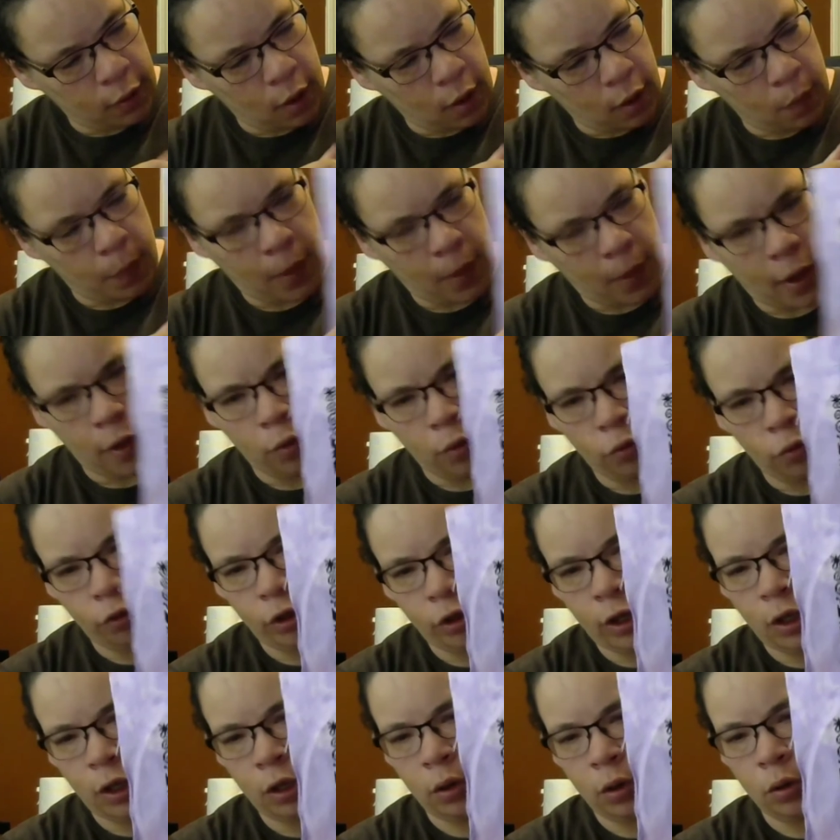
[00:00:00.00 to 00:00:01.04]
about
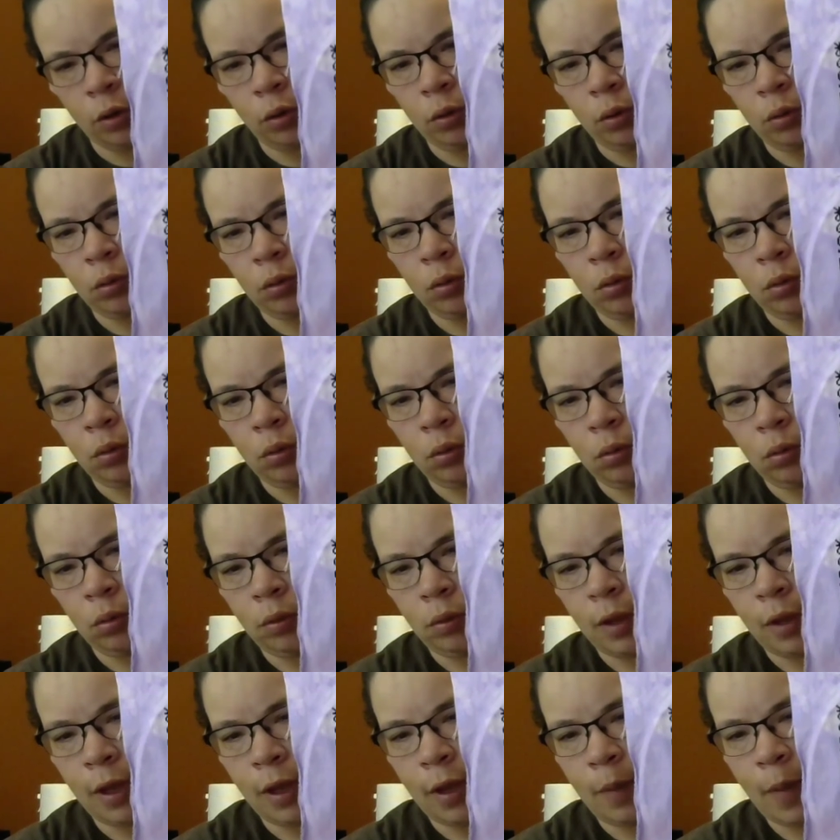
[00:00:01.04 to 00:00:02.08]
here,
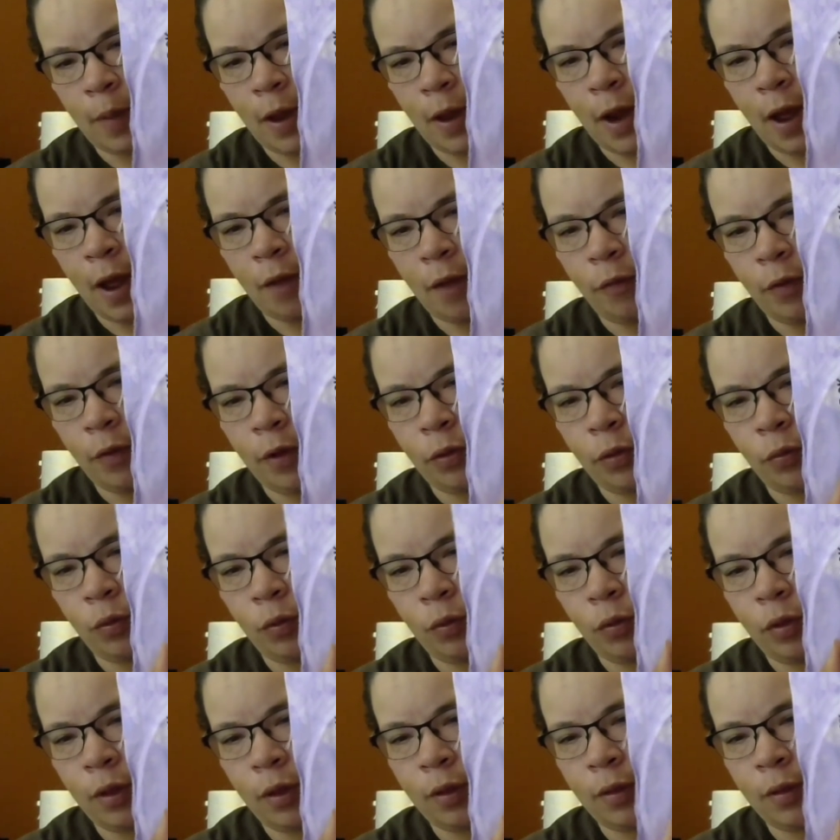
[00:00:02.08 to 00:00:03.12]
like about halfway
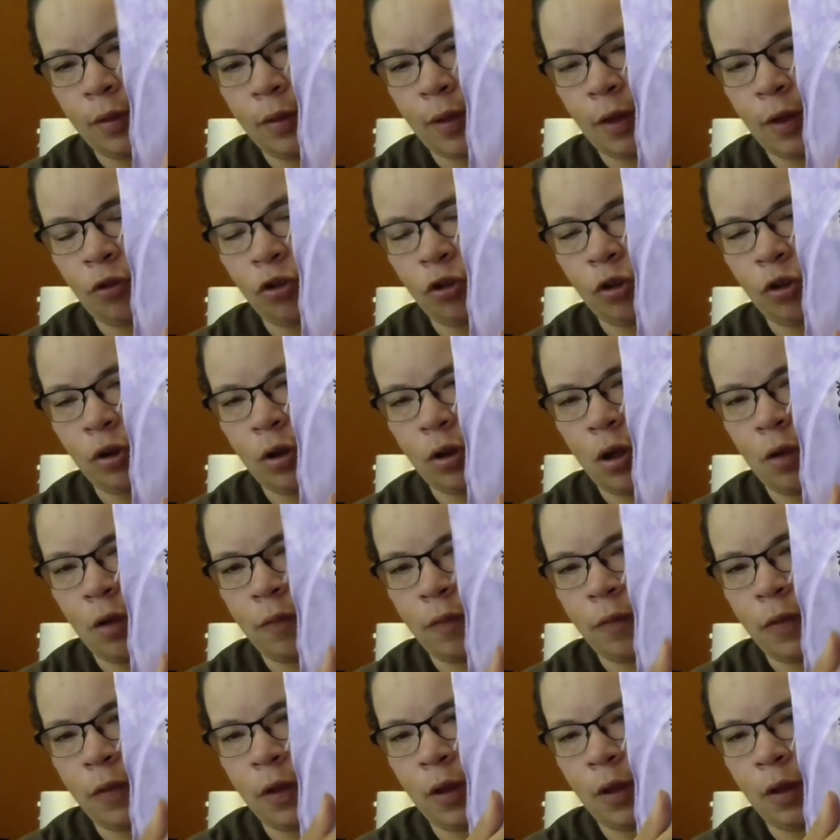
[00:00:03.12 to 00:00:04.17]
through this section
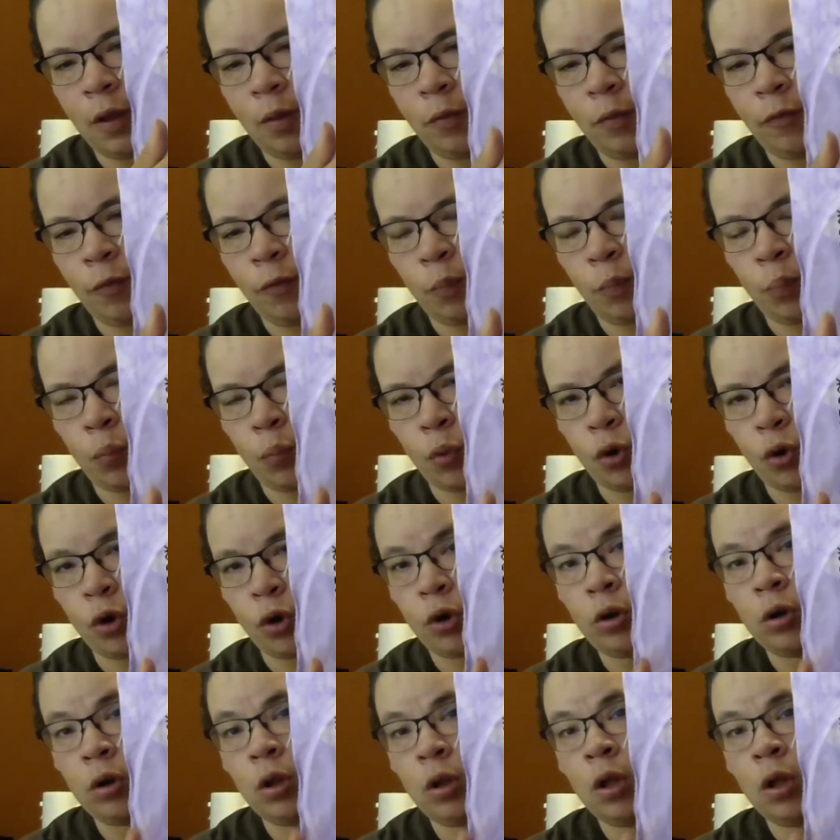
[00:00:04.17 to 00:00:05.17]
of the border.